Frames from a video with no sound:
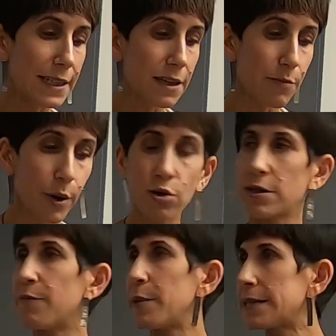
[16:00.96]
It's
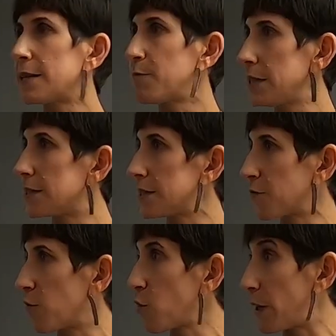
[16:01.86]
composed of bits and pieces
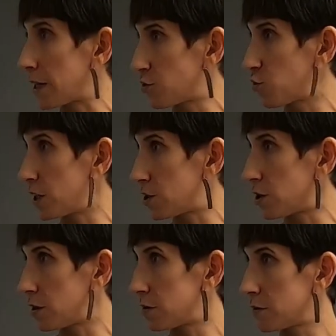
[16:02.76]
from rabbinic
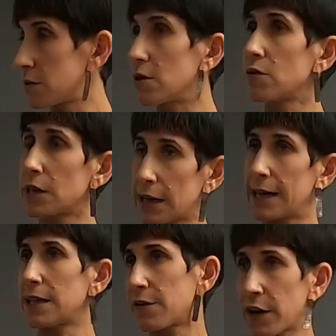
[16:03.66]
tradition. So you can
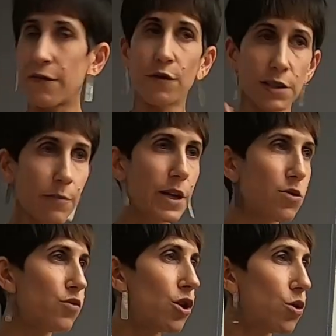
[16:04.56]
identify, if somebody
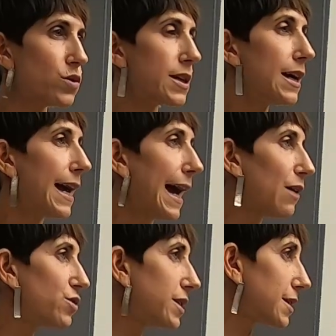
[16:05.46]
who knows
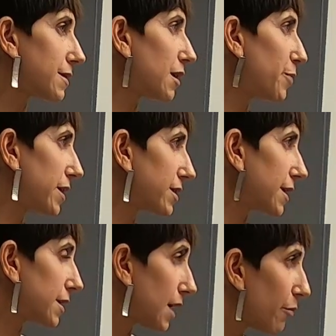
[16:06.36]
how Jesus appears
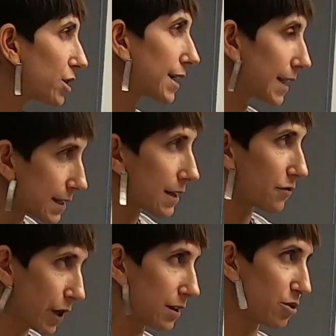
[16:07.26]
in the Talmud can
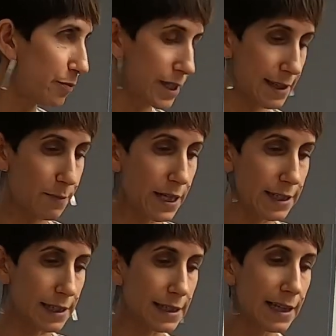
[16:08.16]
identify little bits and
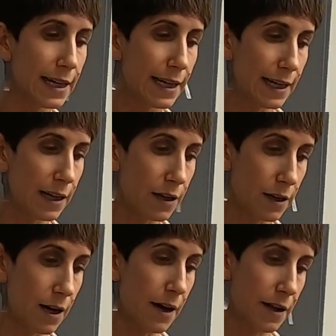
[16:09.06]
pieces
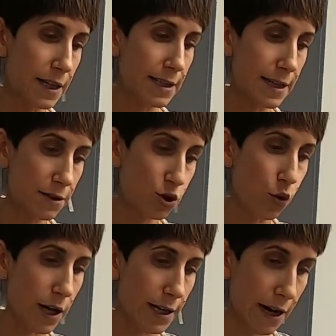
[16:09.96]
in this
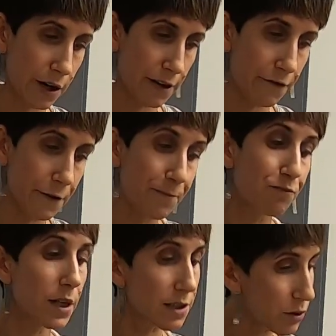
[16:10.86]
short narrative.
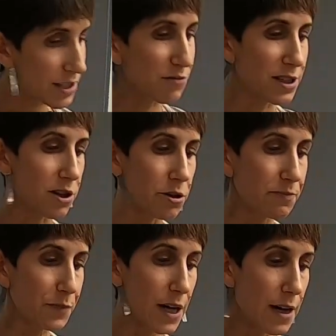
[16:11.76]
So what's the result?
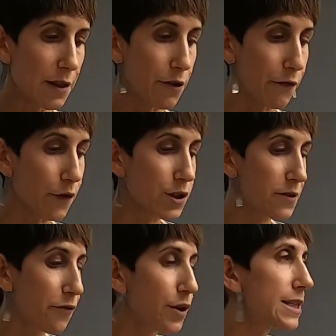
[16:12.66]
The first
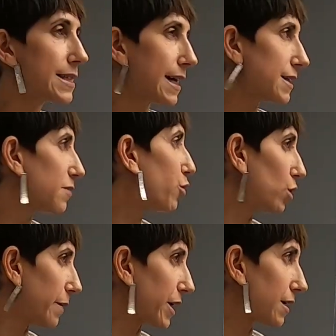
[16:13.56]
freestanding
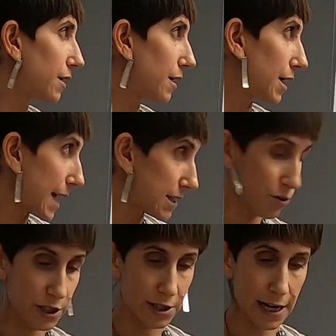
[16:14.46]
polemic against
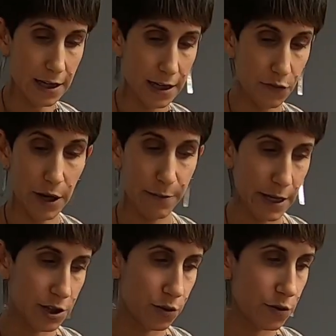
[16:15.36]
Christianity written
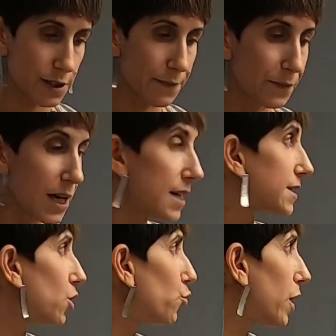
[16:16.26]
by Jews.
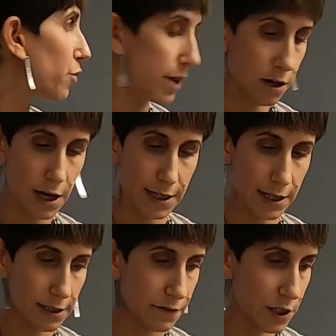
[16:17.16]
So what were the
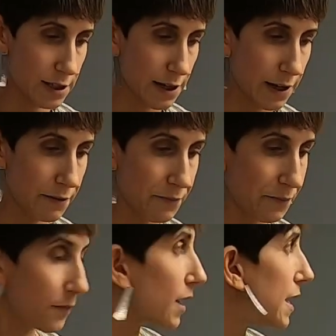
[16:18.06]
contents of this thing?
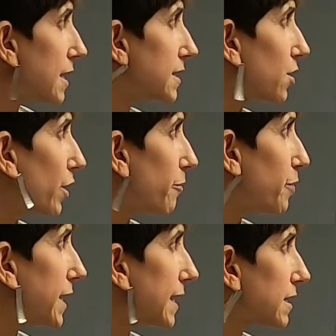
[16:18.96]
So it
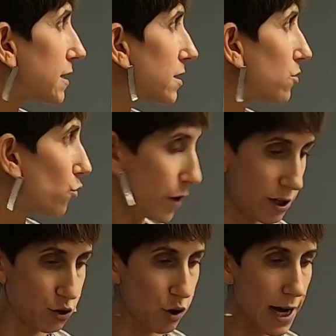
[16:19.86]
begins with
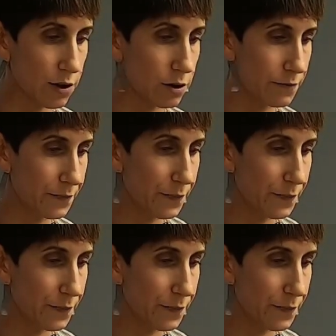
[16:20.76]
a trial.